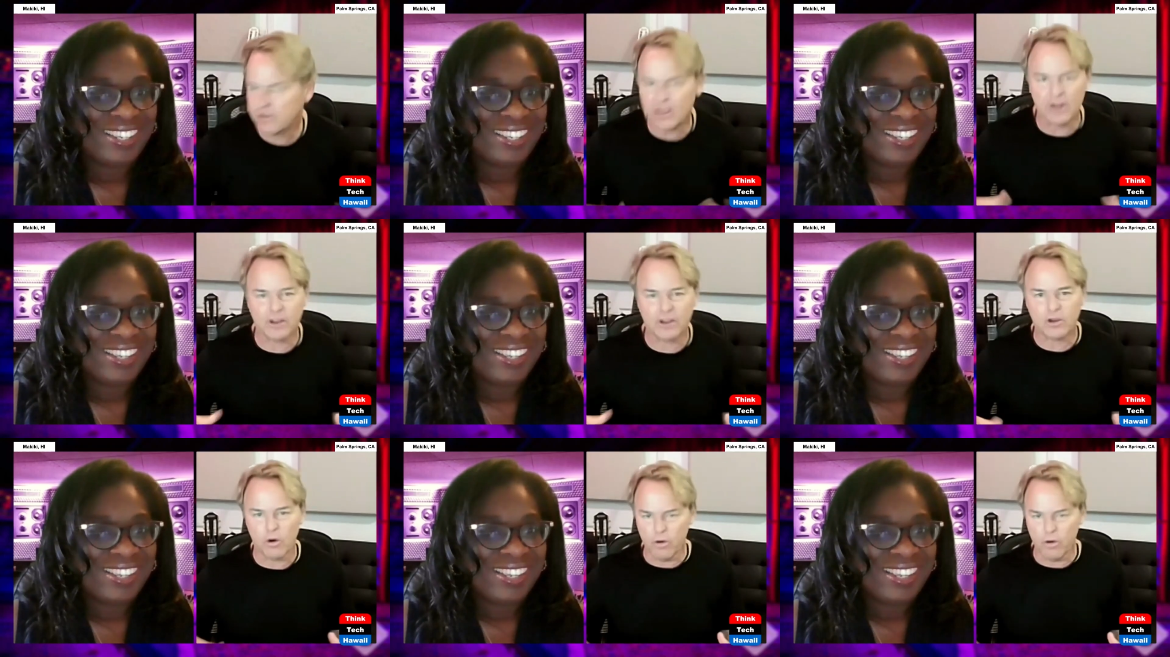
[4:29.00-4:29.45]

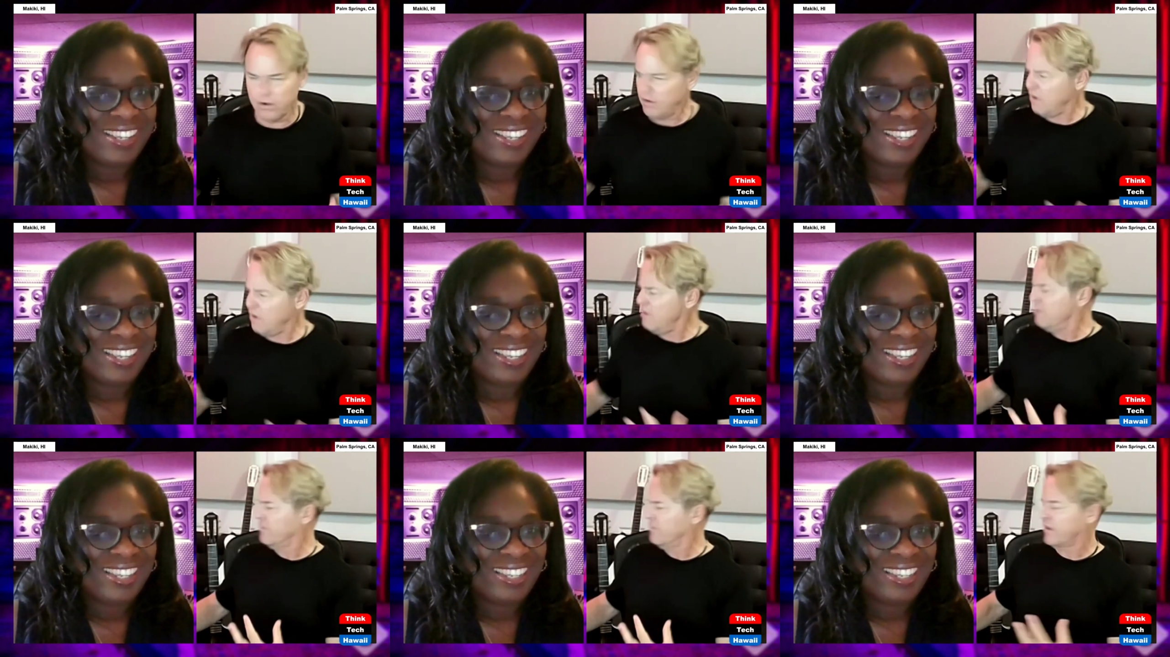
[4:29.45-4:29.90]
Speaker 1: get it going.
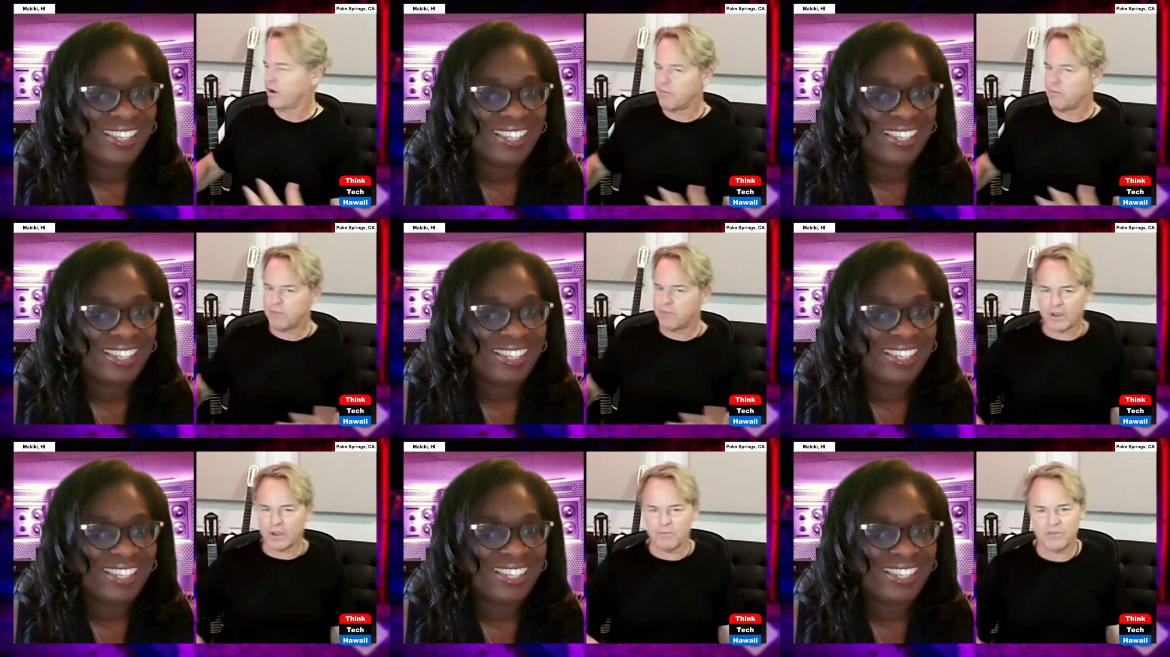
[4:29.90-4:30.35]
Oh, and then I'll
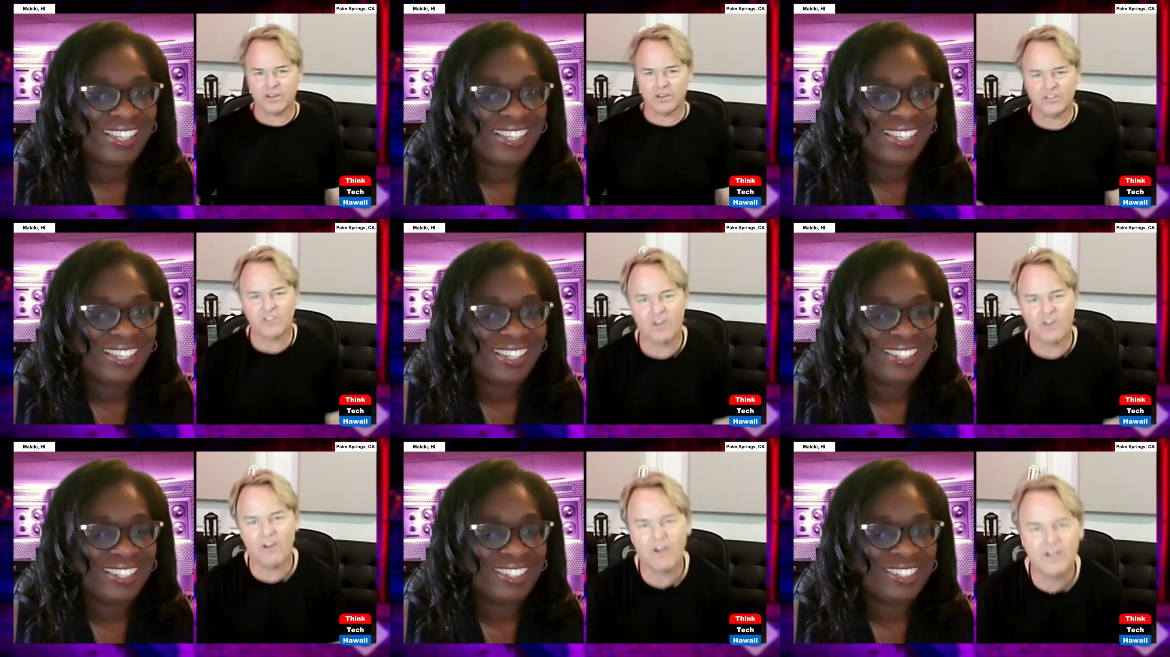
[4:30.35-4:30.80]
pick up the
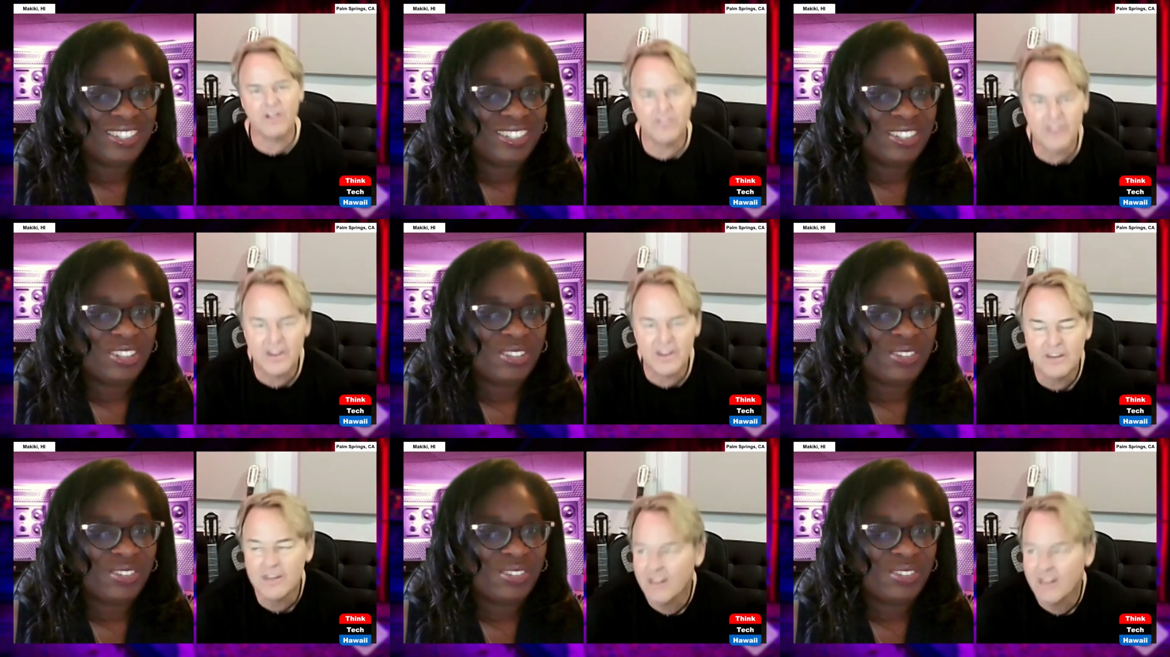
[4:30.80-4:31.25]
guitar and
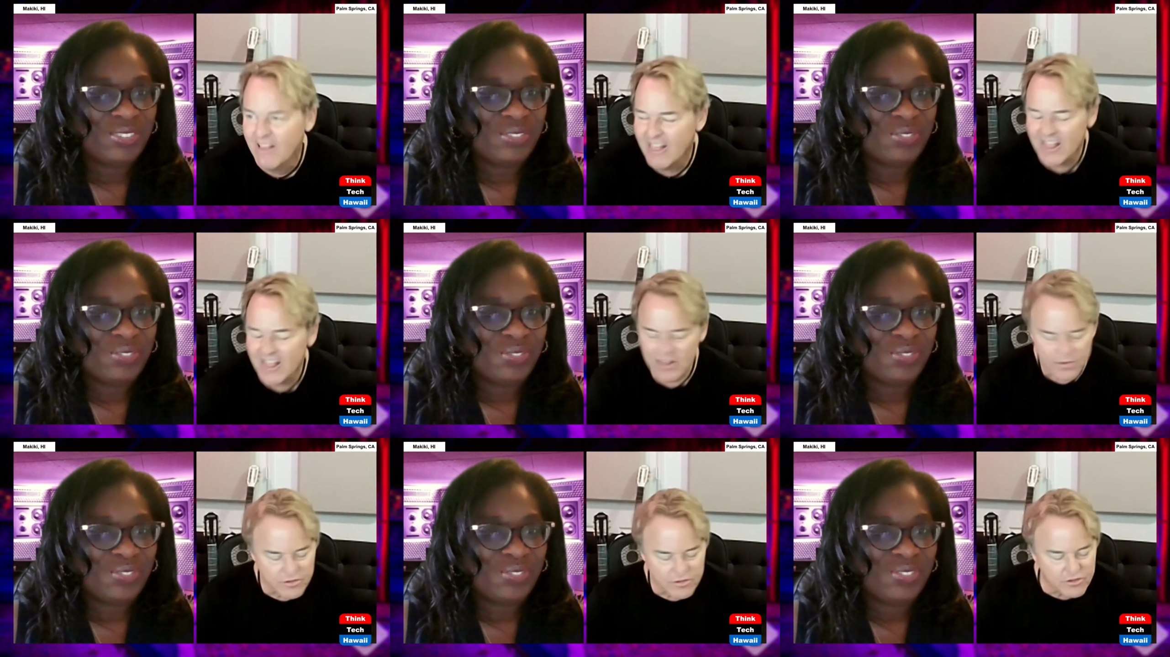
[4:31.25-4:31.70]
then
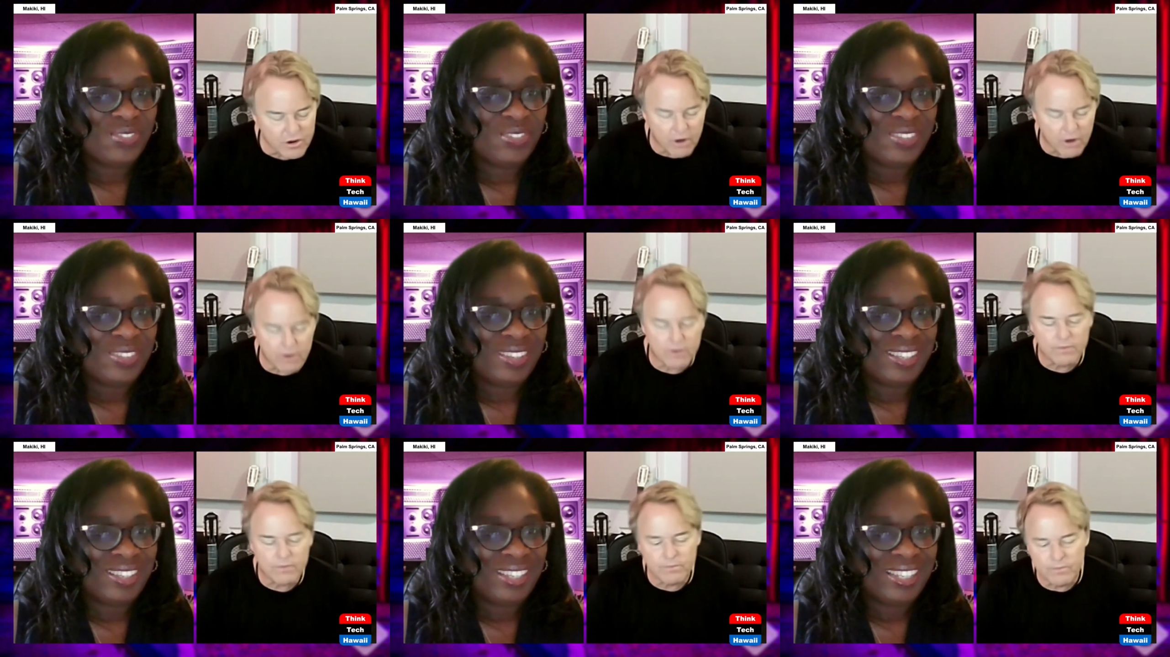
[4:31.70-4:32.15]

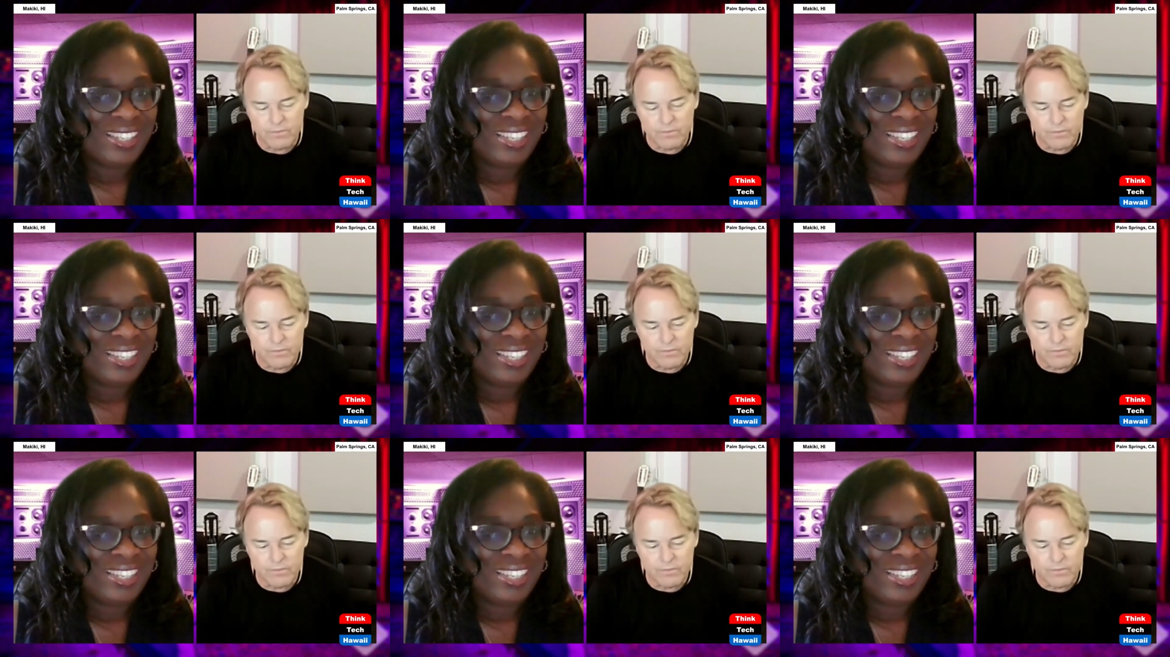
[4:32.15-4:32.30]
start.